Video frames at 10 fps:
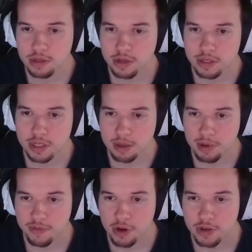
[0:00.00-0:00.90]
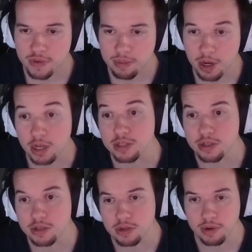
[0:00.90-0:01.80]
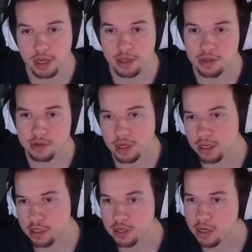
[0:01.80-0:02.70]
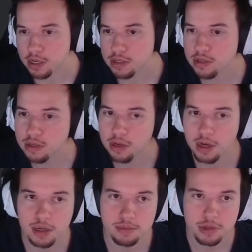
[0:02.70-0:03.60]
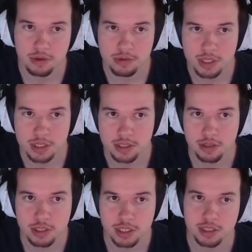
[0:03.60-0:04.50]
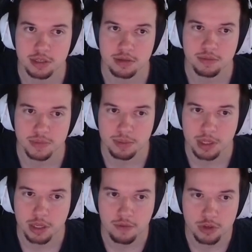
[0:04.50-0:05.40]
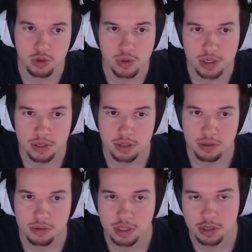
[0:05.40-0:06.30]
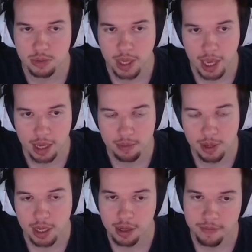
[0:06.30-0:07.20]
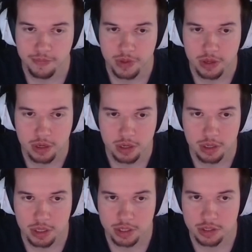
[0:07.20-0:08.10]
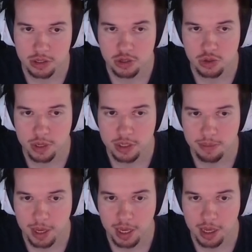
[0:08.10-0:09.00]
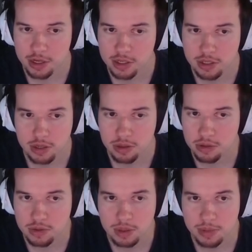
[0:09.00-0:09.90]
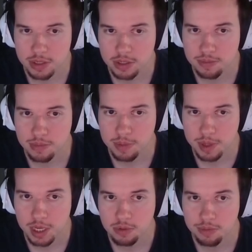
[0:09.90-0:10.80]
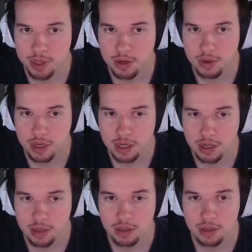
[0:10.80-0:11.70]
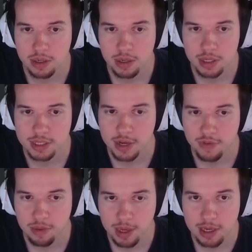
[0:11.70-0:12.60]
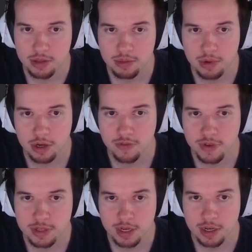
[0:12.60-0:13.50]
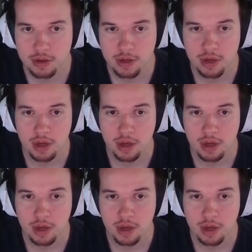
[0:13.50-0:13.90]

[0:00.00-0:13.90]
During the standby for Archfiend monsters. Okay, so it's not just cards. So since this is something you have a choice, since you can pay, this is your choice to pay just to do something. So there probably won't be going in a deck if I make it Archfiend style.